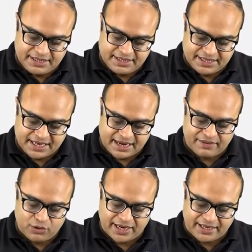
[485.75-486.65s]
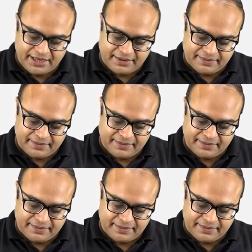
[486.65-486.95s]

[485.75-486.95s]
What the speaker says: Just have a look at it.